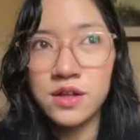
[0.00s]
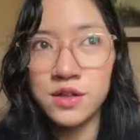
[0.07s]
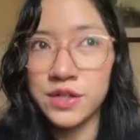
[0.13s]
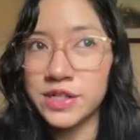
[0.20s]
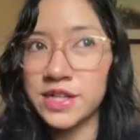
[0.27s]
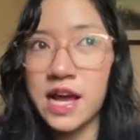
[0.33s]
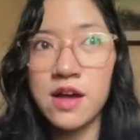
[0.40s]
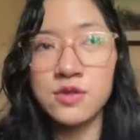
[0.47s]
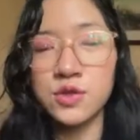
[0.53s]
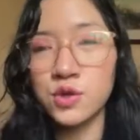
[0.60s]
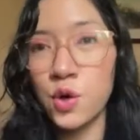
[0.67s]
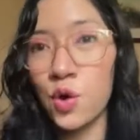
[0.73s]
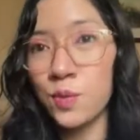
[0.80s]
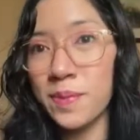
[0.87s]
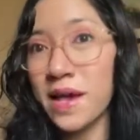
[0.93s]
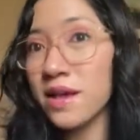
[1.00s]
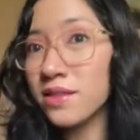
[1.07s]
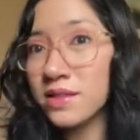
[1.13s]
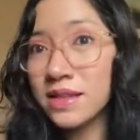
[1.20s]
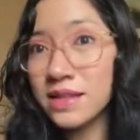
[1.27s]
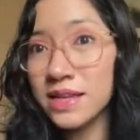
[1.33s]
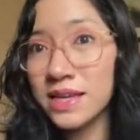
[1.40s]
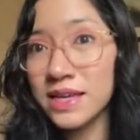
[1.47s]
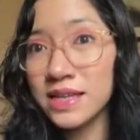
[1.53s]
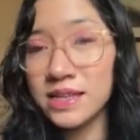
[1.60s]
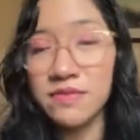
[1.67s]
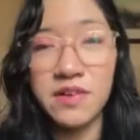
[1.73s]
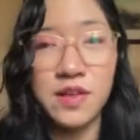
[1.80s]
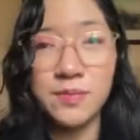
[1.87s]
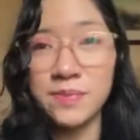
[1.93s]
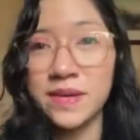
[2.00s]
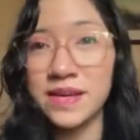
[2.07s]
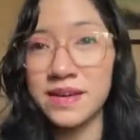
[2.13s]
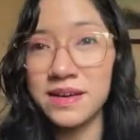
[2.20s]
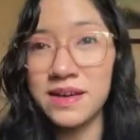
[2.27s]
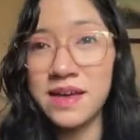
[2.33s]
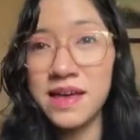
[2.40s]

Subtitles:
learning how to cope healthily, developing